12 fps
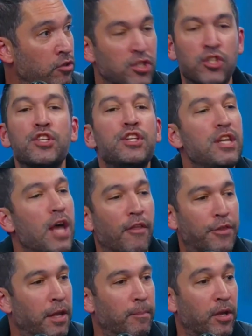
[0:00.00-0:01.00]
Just
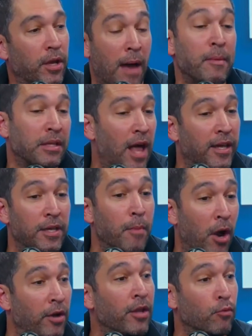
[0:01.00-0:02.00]
nothing but I mean
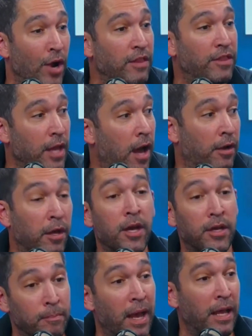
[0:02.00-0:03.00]
Lockheed no, Martin nothing, and Raytheon